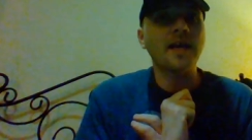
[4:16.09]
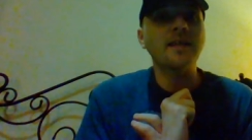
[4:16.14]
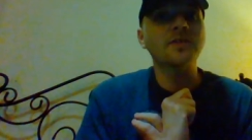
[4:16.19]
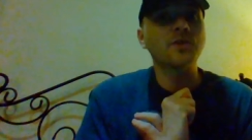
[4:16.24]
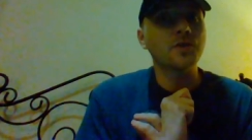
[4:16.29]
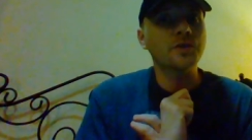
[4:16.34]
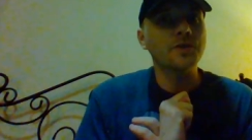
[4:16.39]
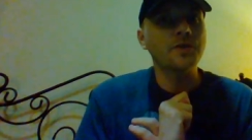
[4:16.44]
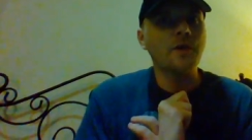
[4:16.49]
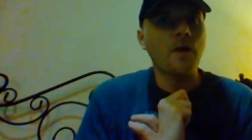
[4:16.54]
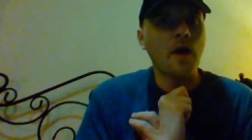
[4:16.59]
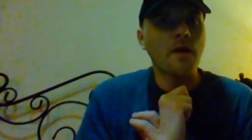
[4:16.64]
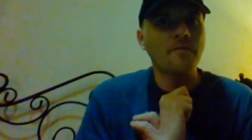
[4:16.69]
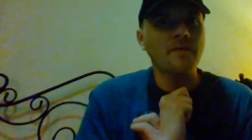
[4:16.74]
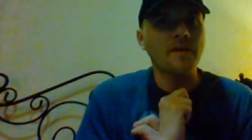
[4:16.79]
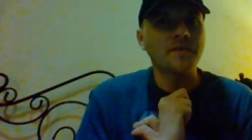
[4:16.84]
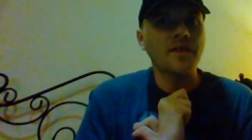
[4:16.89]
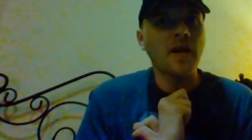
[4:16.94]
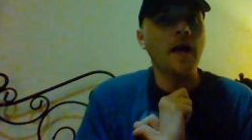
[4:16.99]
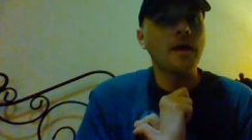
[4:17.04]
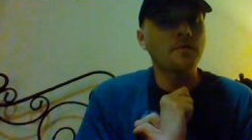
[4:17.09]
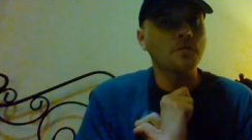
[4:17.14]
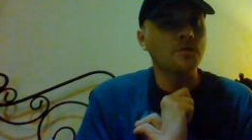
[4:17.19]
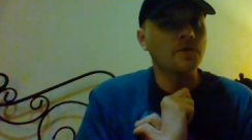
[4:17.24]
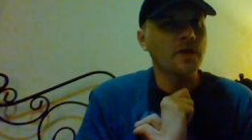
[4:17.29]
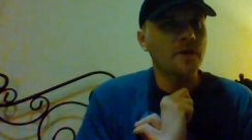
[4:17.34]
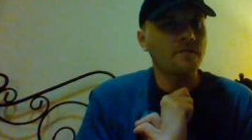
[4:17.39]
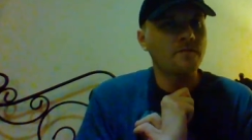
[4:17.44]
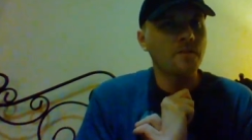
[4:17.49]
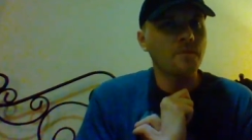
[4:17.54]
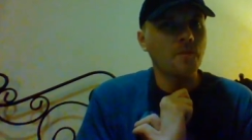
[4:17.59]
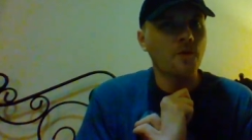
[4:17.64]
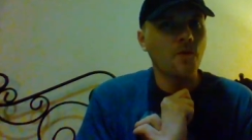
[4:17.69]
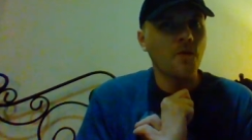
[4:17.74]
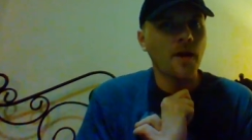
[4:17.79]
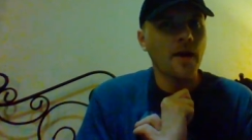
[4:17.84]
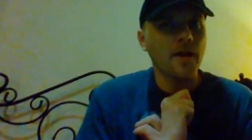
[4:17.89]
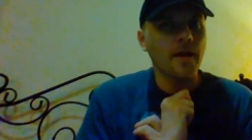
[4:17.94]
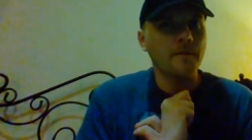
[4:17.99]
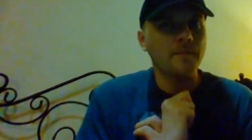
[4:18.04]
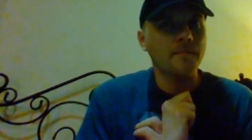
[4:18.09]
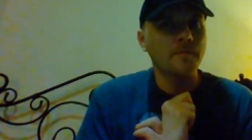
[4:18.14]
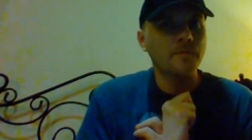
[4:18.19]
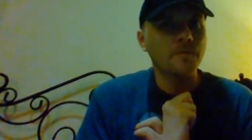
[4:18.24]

has a good offense. I will give them credit.